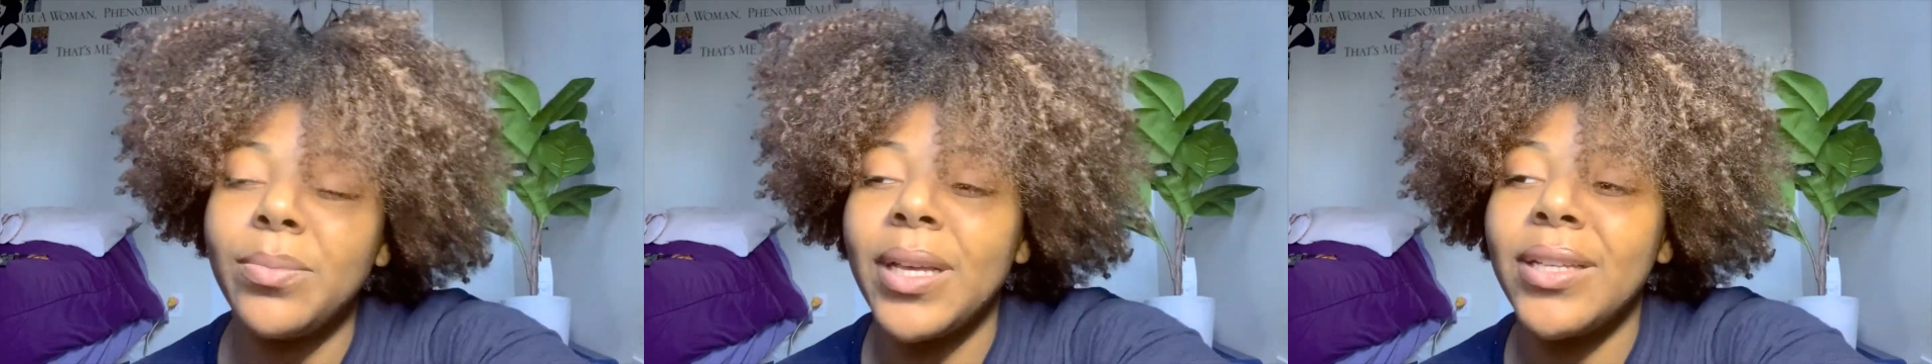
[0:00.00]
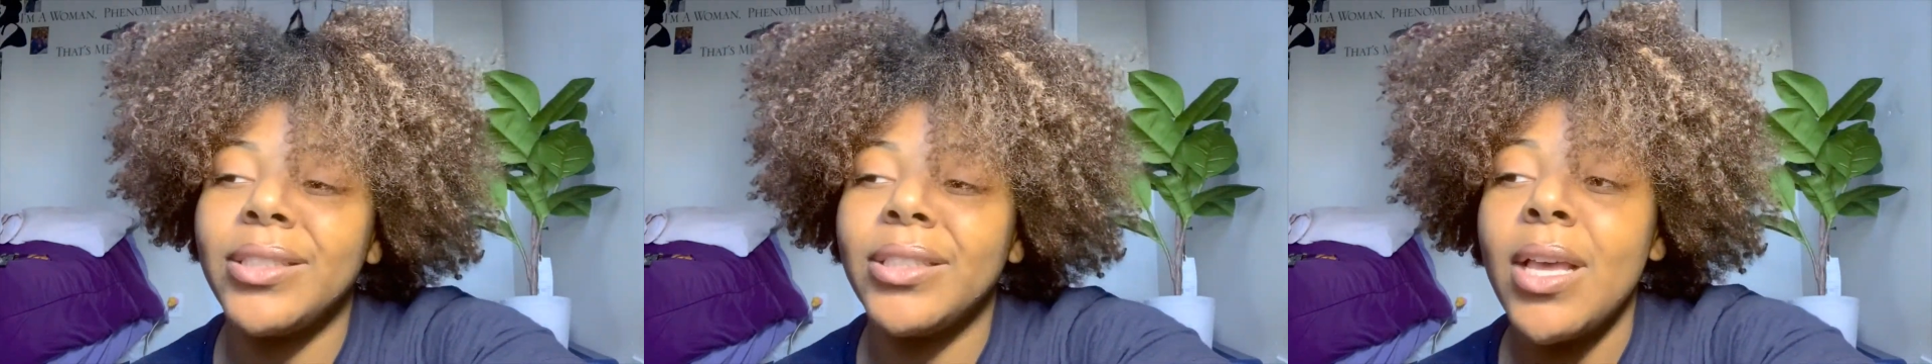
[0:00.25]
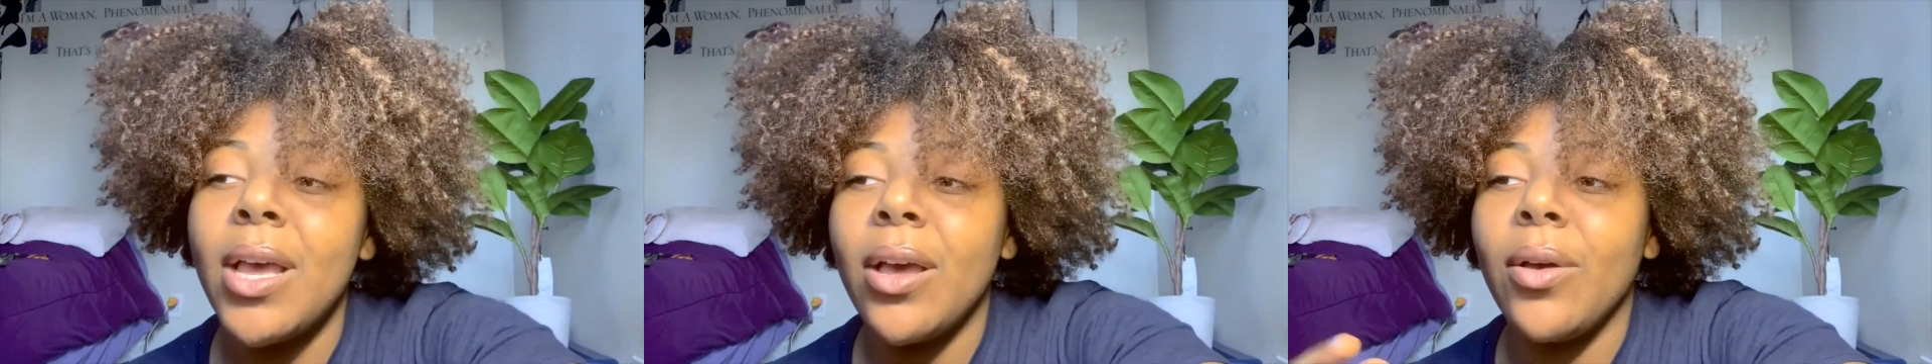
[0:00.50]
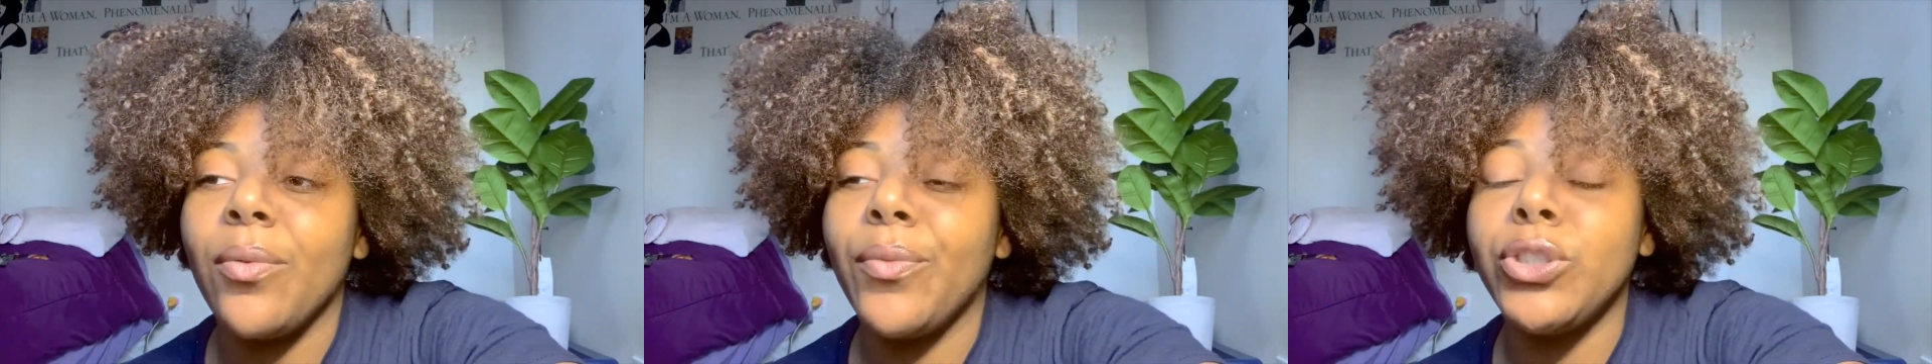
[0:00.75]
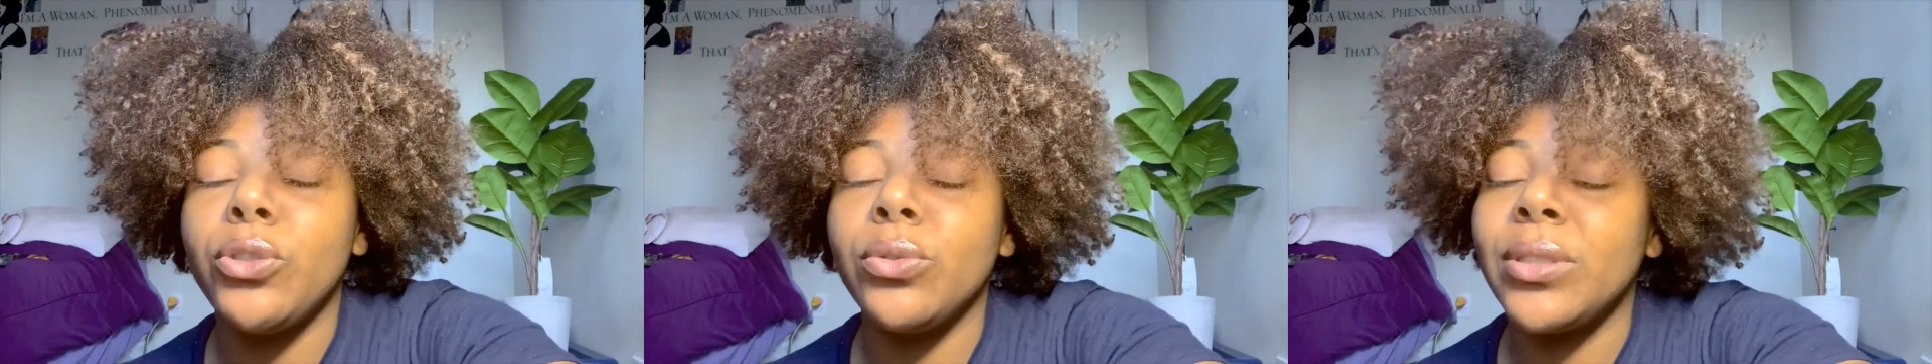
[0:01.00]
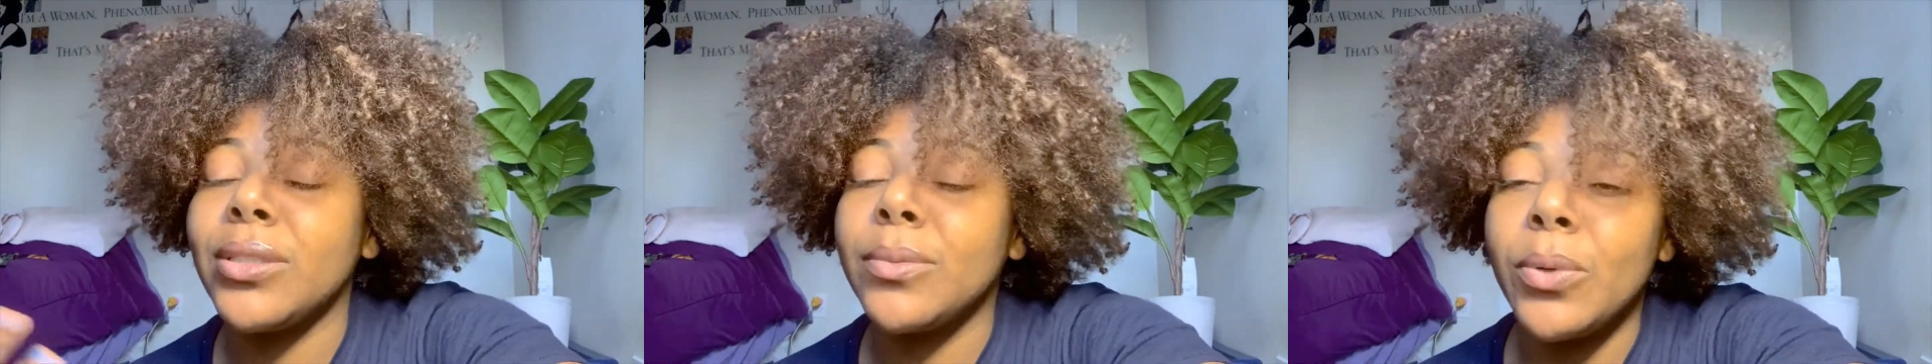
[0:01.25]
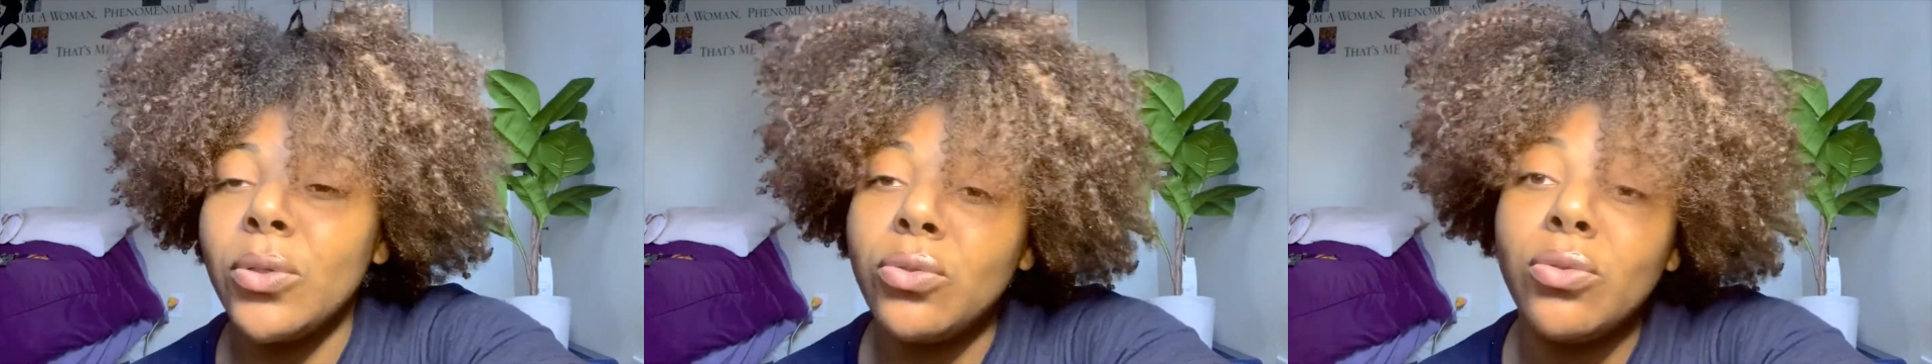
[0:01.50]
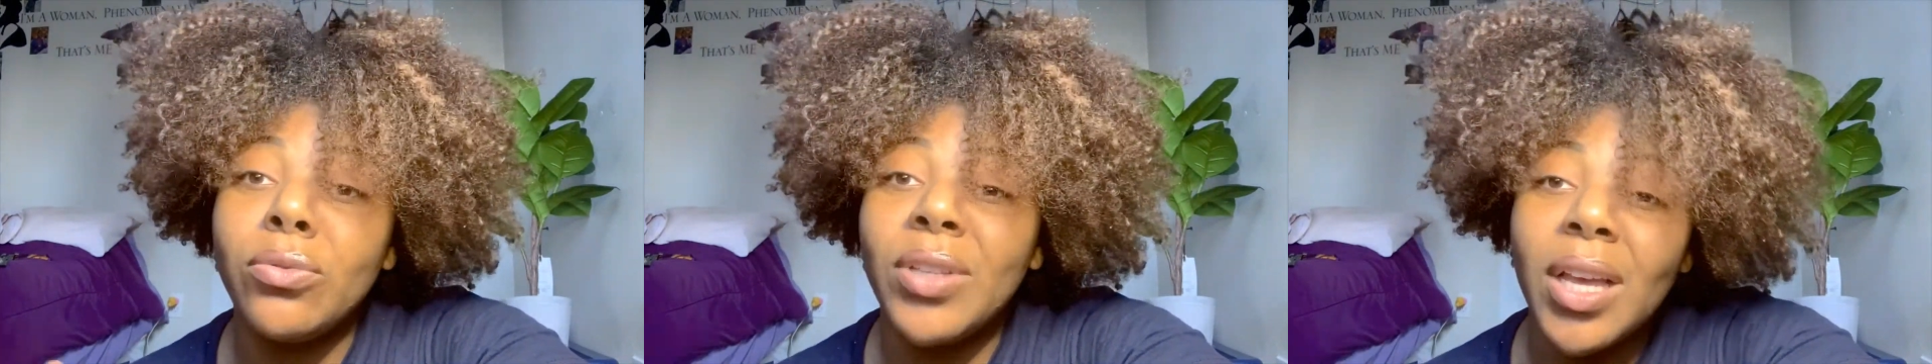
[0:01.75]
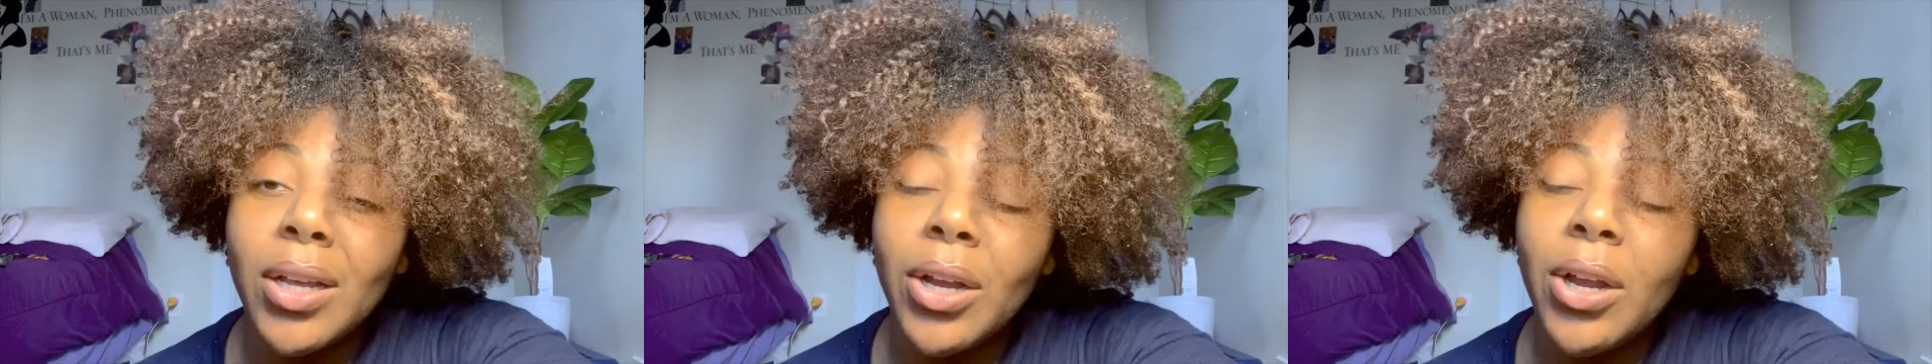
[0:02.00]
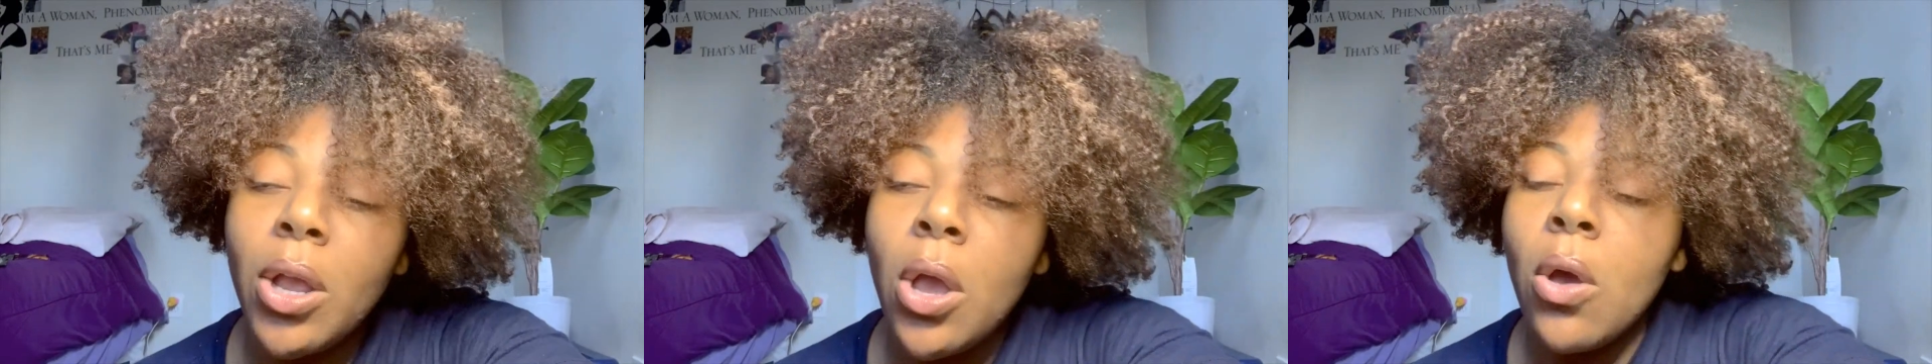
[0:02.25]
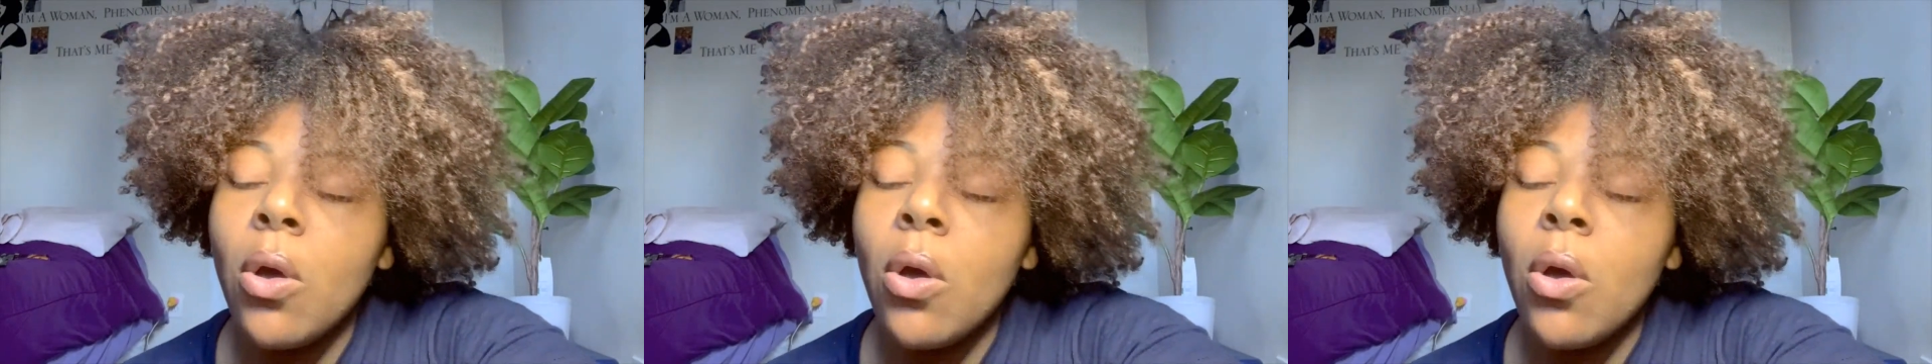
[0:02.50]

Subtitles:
because what you was exposed to younger.